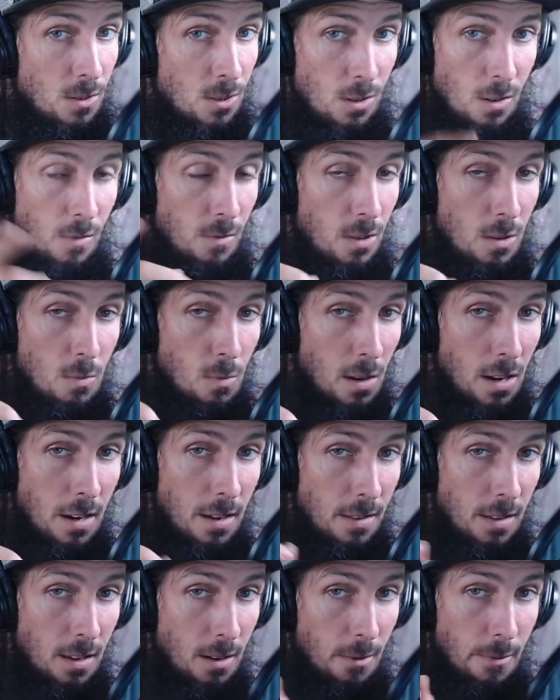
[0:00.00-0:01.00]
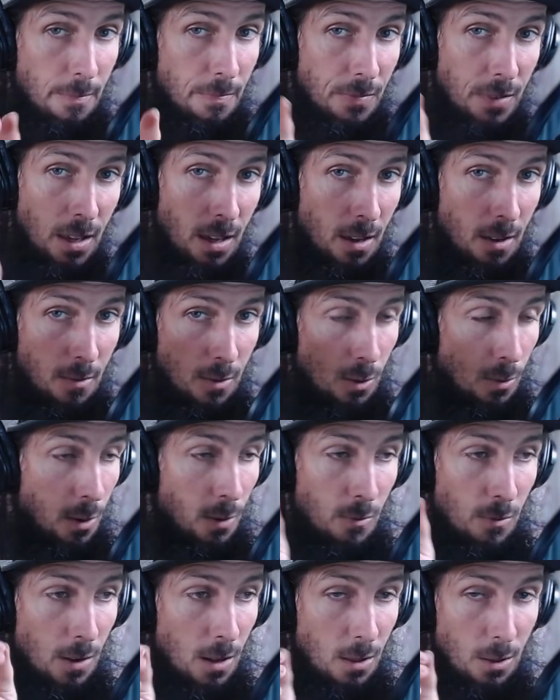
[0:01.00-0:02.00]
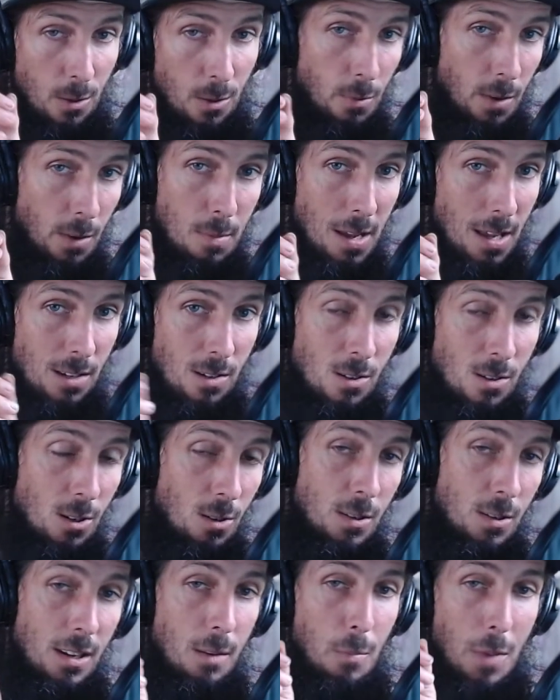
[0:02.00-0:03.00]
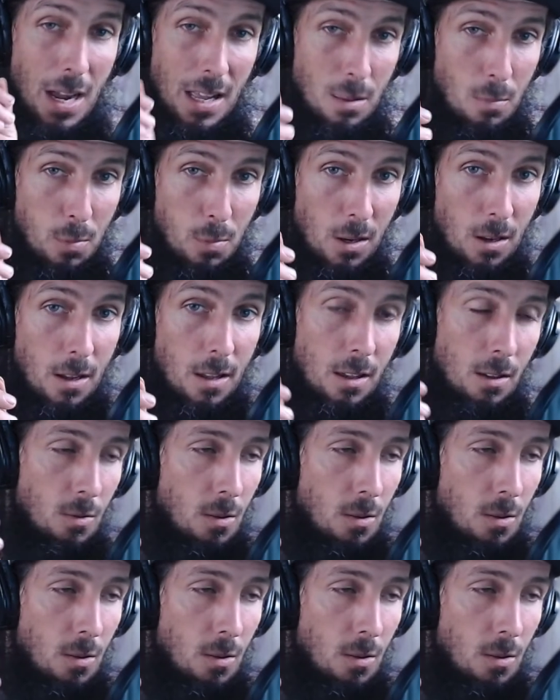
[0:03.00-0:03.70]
So if you want to, you know, you want to follow the way Master Cho did it, buy the book.